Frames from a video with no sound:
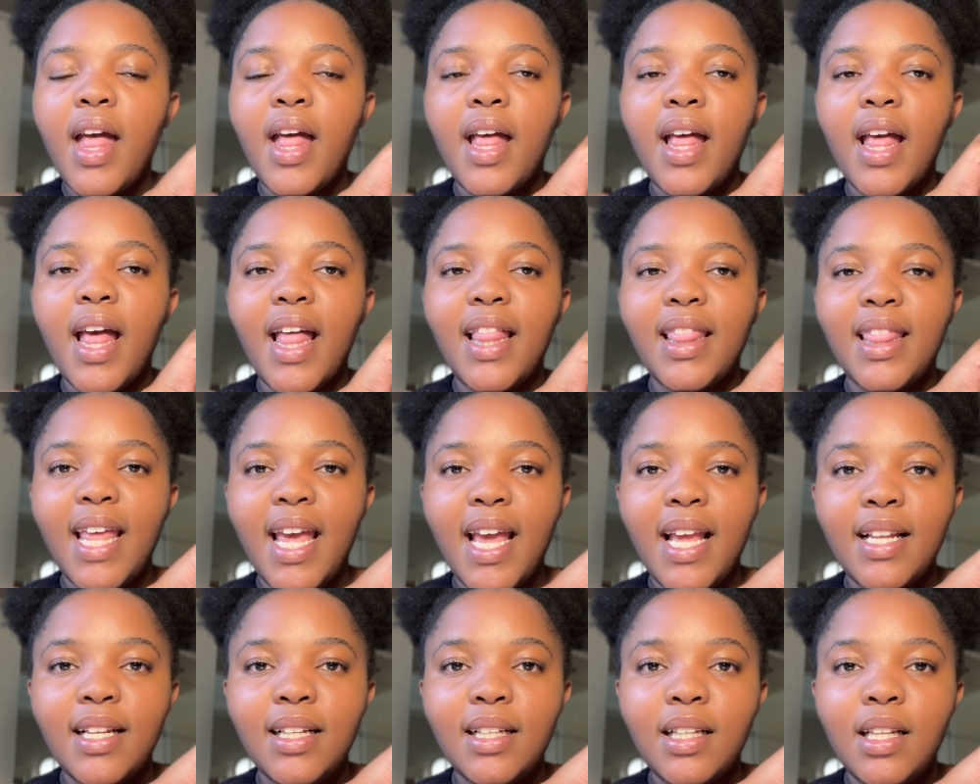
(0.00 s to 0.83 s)
And
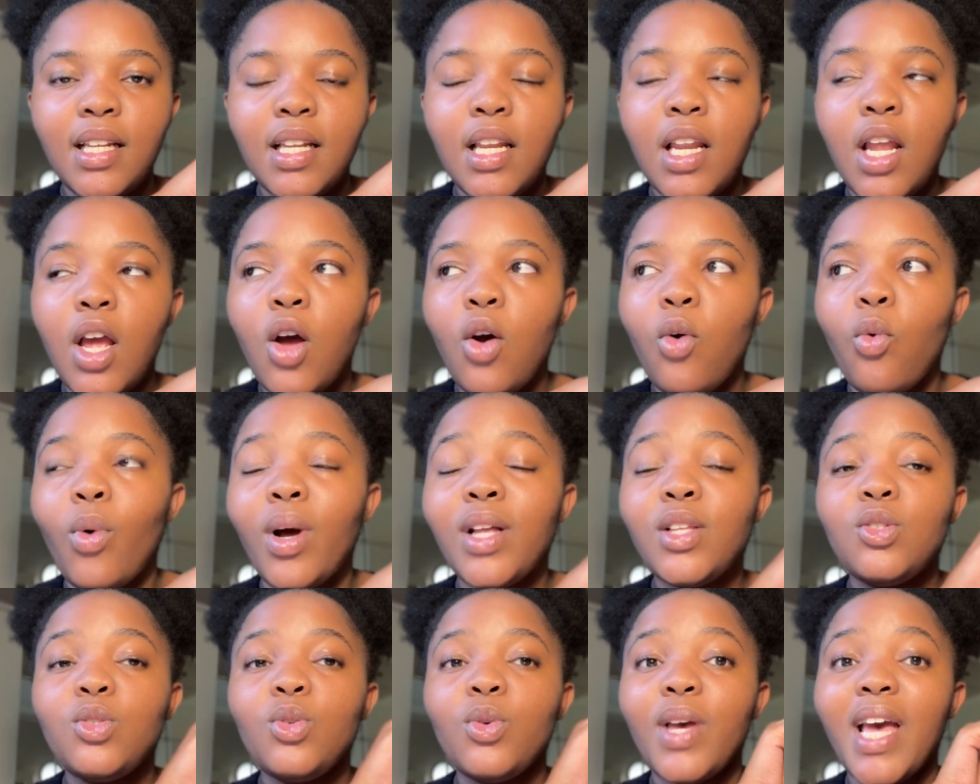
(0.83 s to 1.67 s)
then
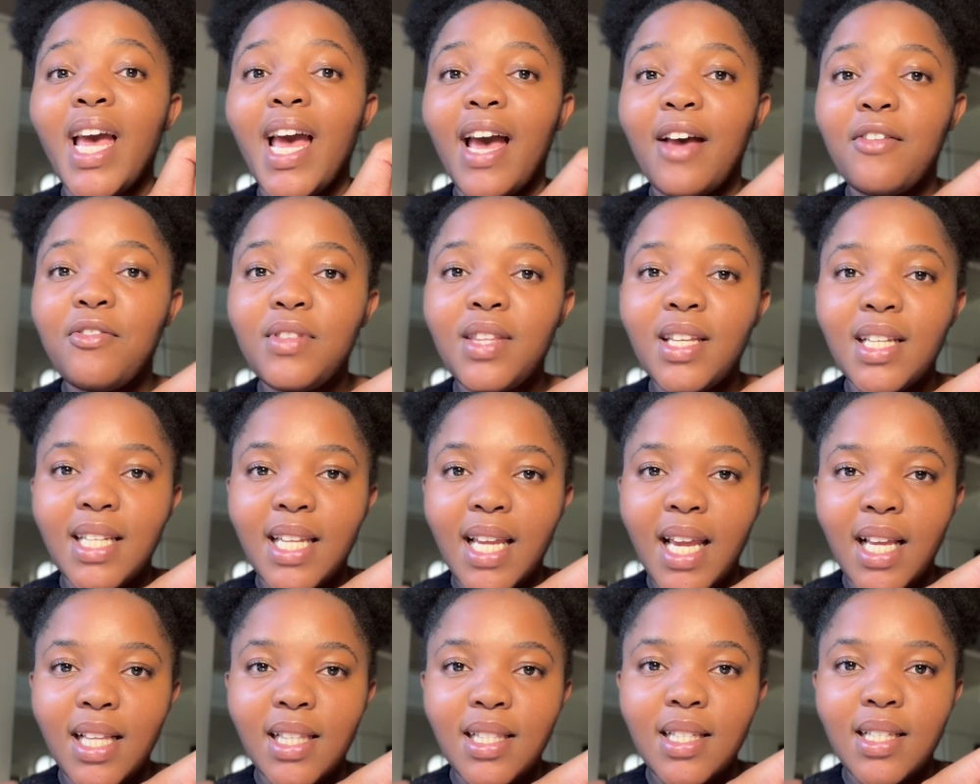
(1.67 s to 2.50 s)
once you have the
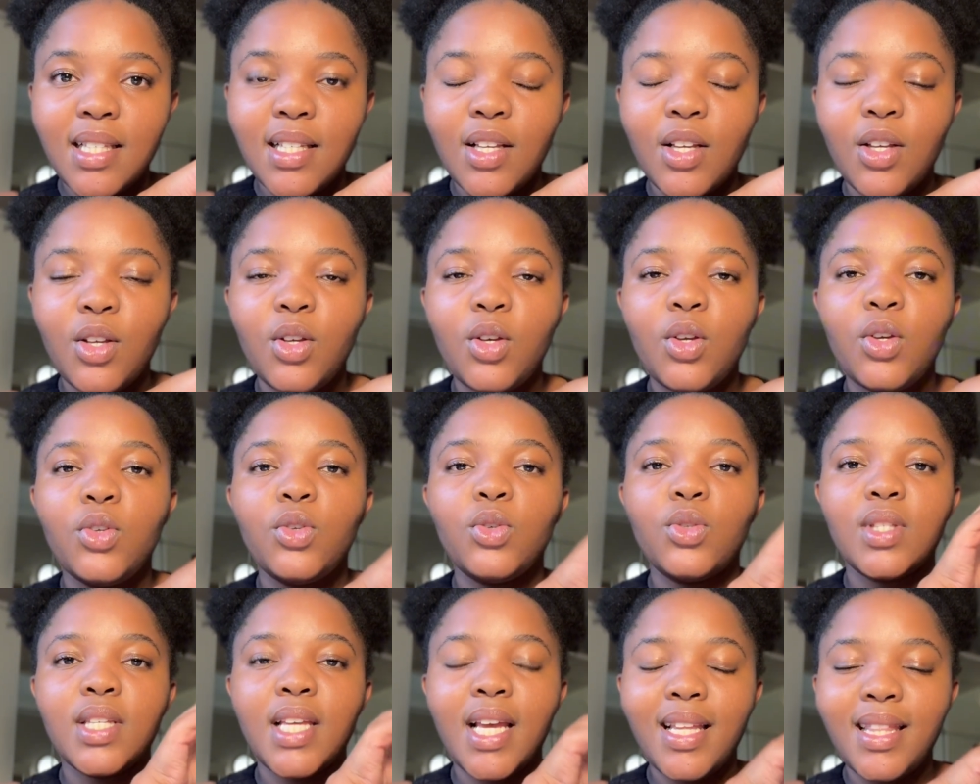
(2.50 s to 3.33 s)
date,
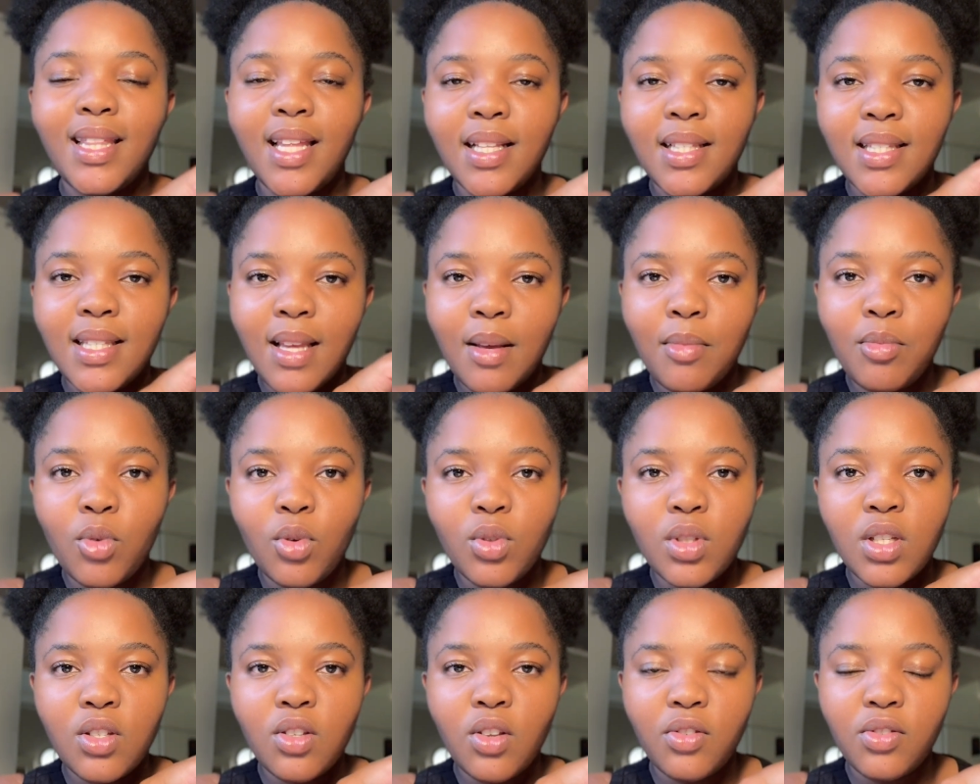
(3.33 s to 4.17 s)
you take that same
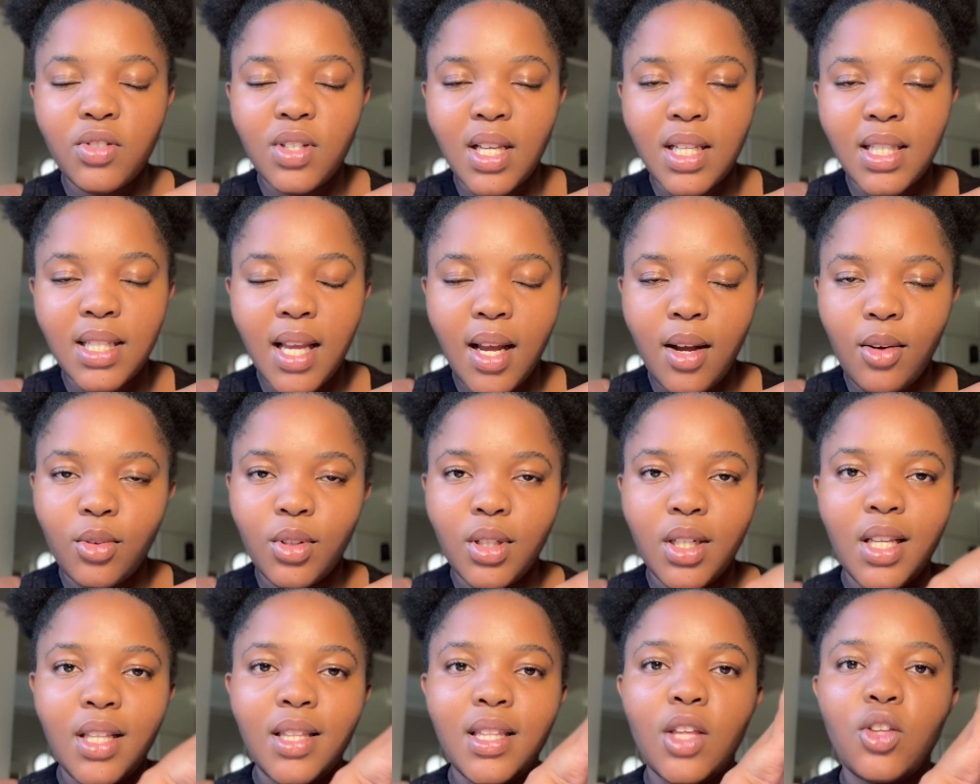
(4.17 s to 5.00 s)
notice of set down,
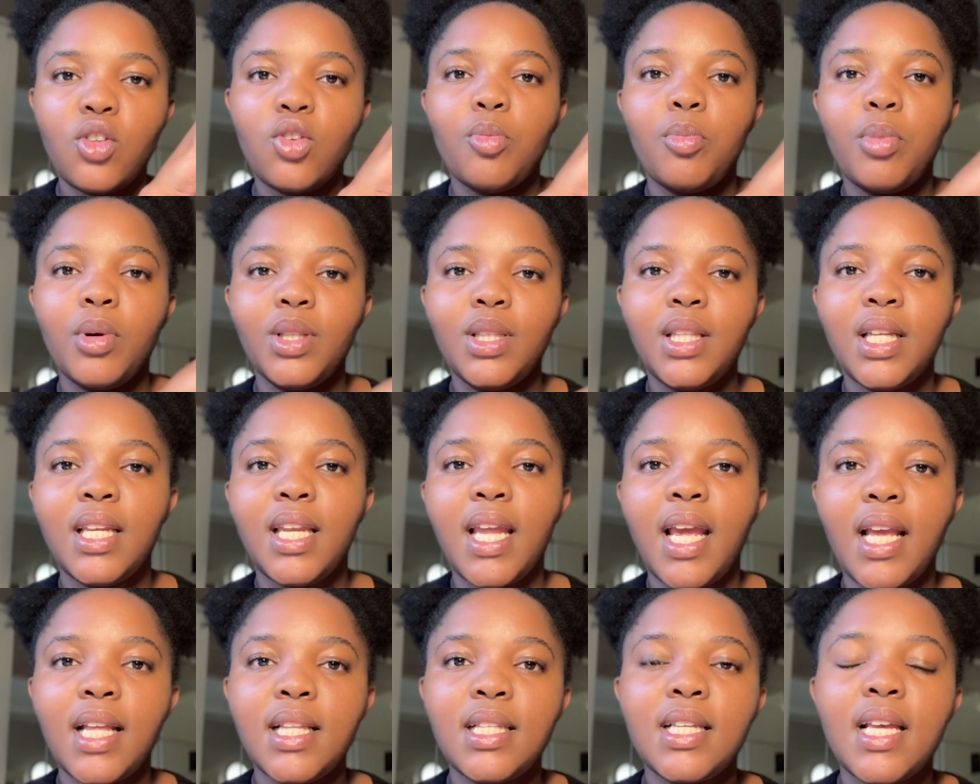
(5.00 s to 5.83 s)
then you put the
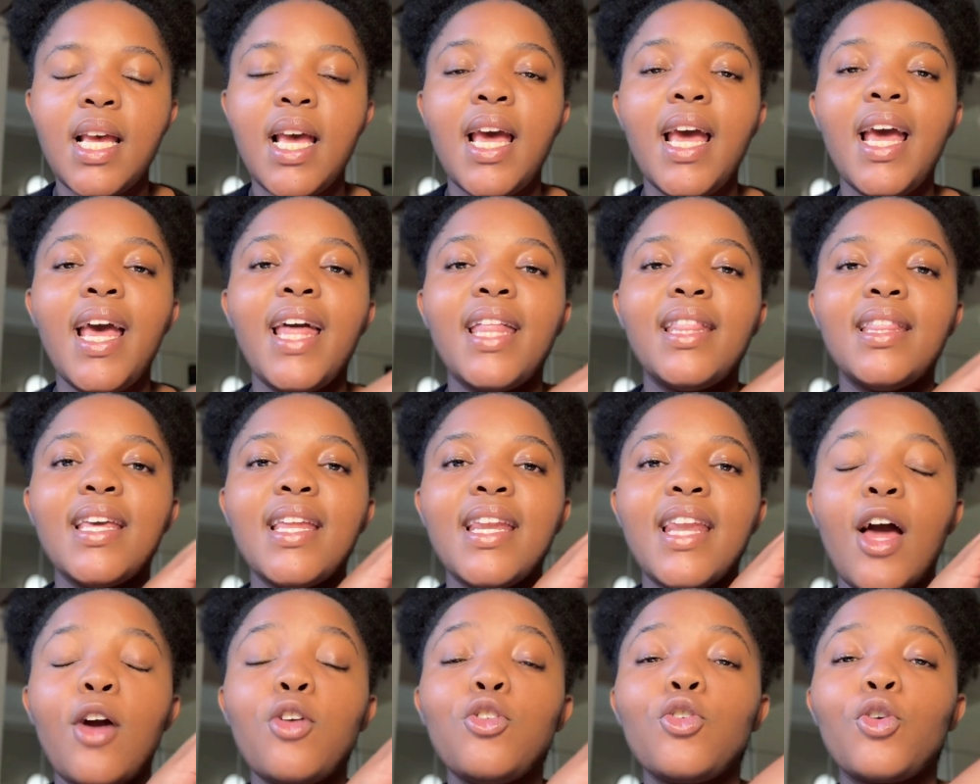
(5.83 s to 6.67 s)
date, and then
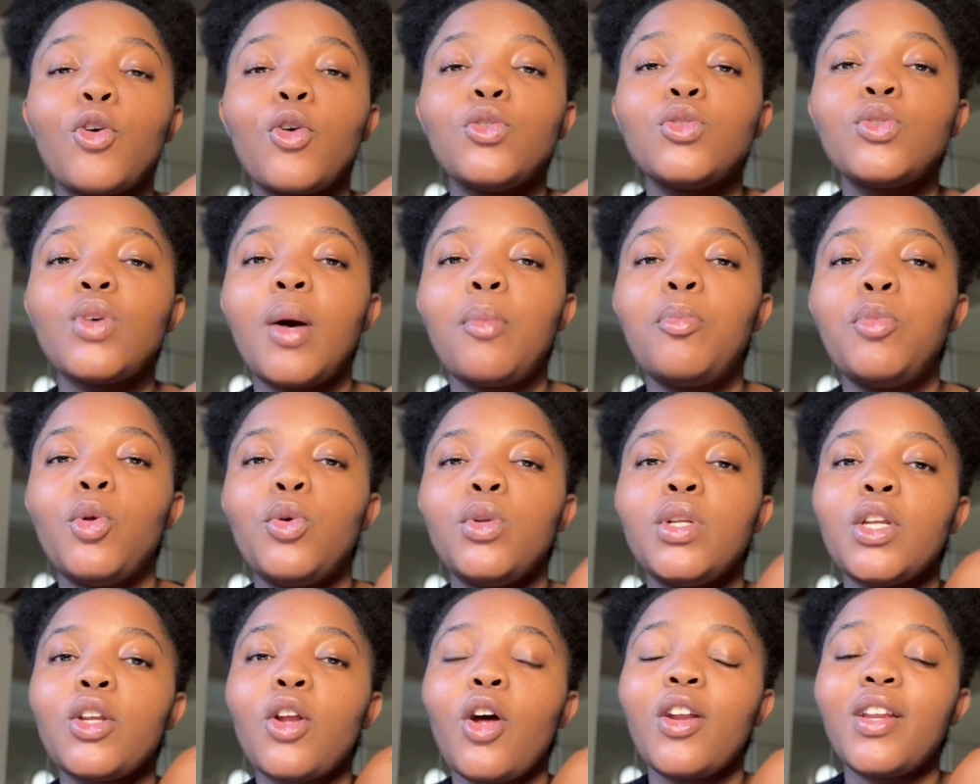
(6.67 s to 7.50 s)
now you're going to
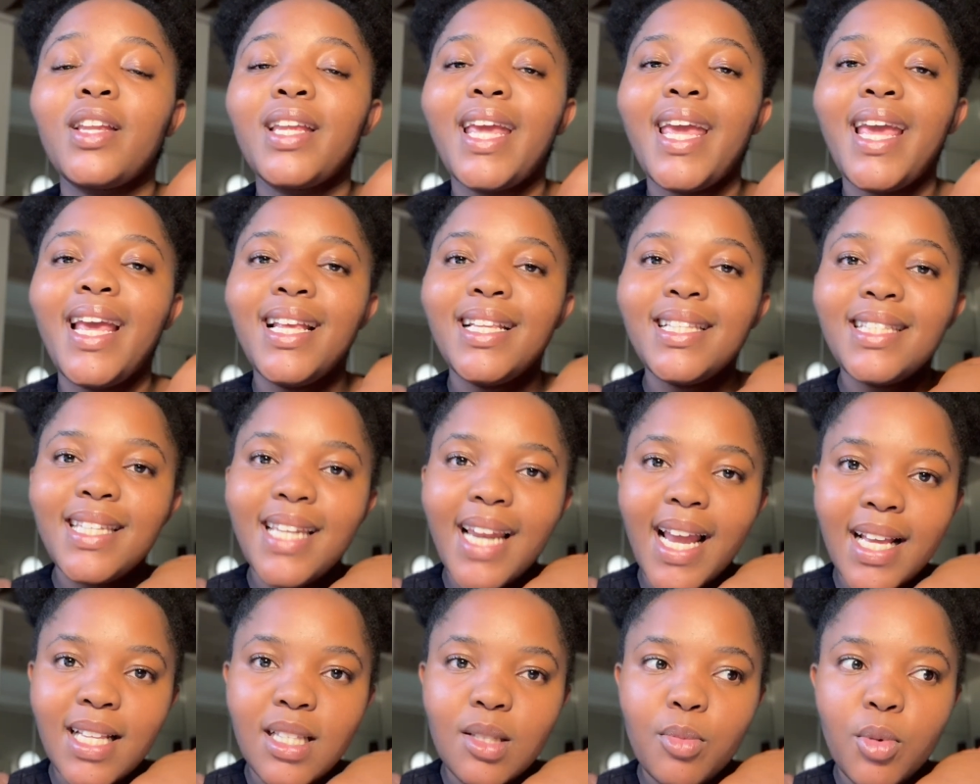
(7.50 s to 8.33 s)
upload it on Case
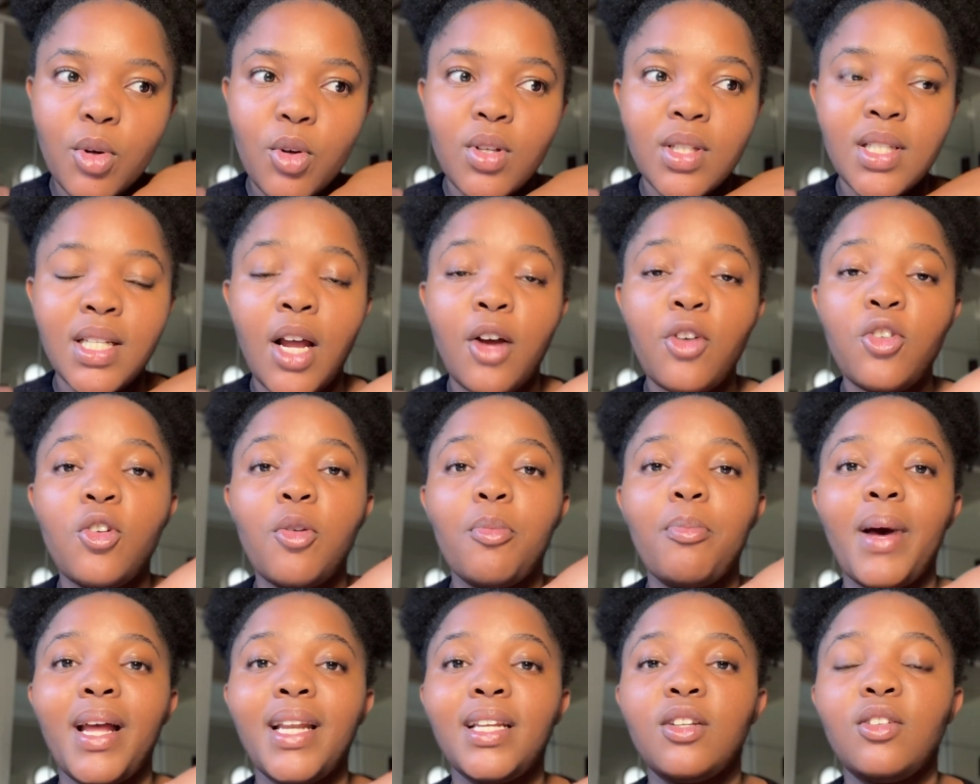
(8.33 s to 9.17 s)
Lines, because now your
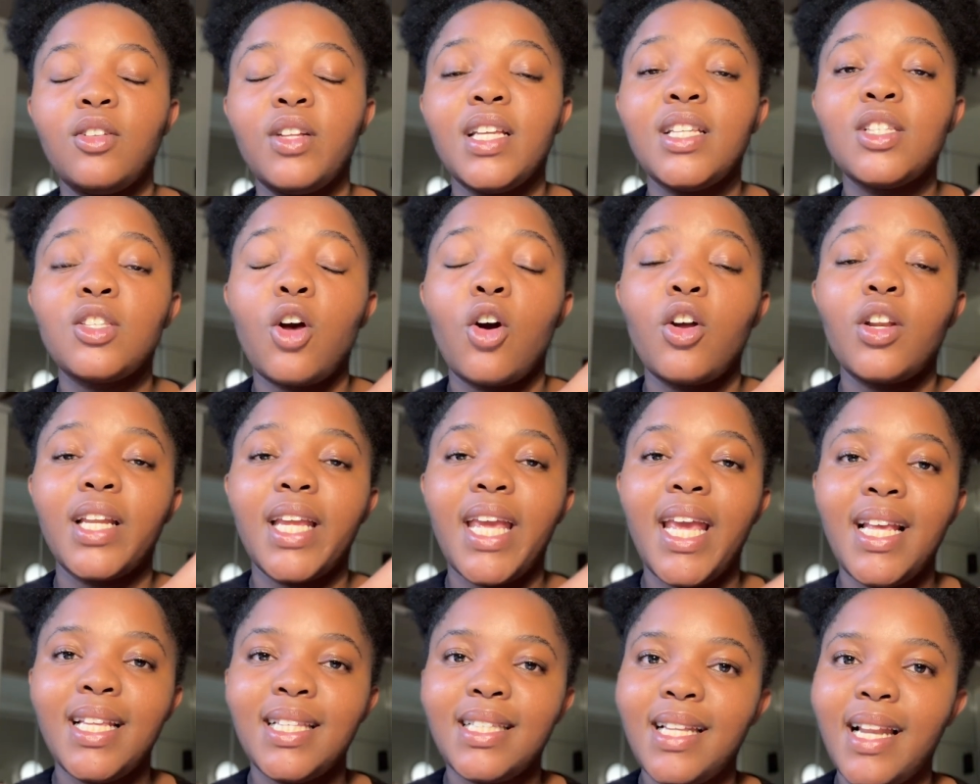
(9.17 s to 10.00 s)
bundle is on
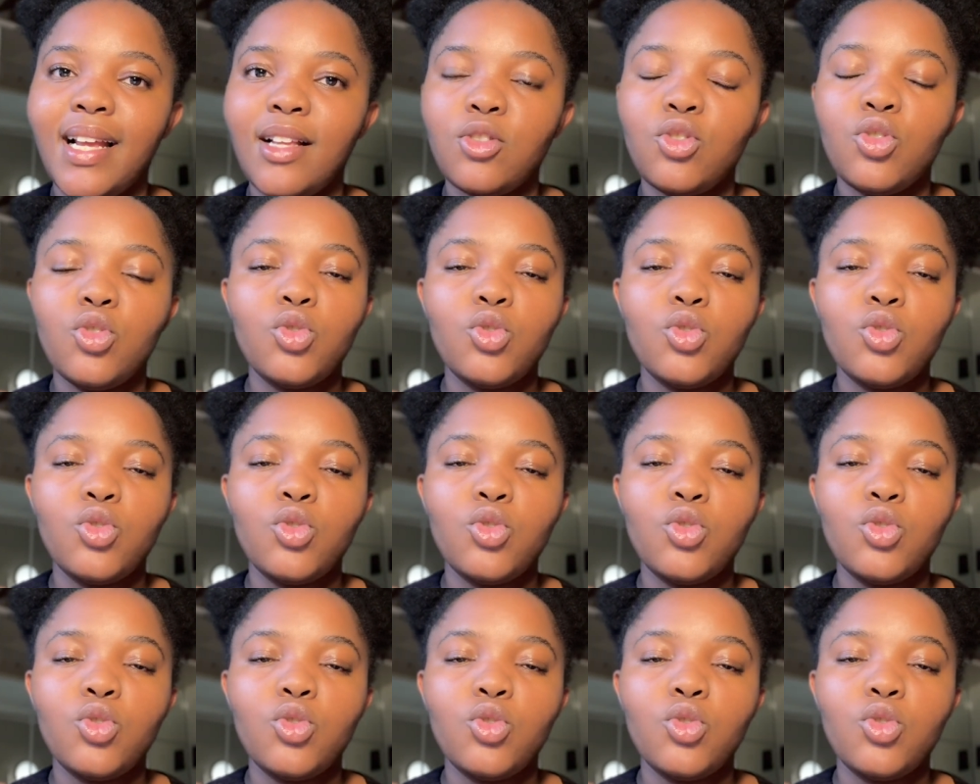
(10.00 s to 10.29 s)
Case Lines.